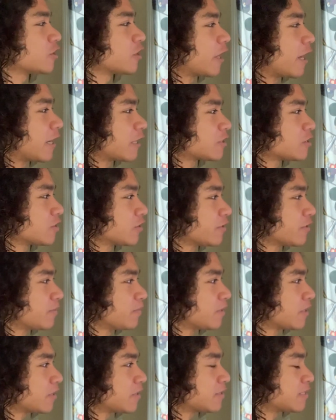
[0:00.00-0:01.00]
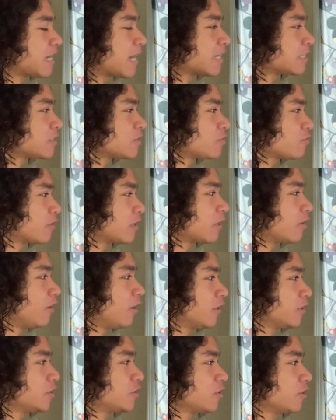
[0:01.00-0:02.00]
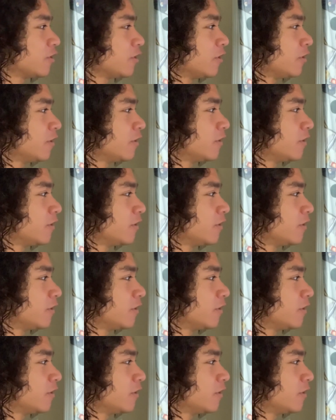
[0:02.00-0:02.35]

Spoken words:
actually, because that string launcher...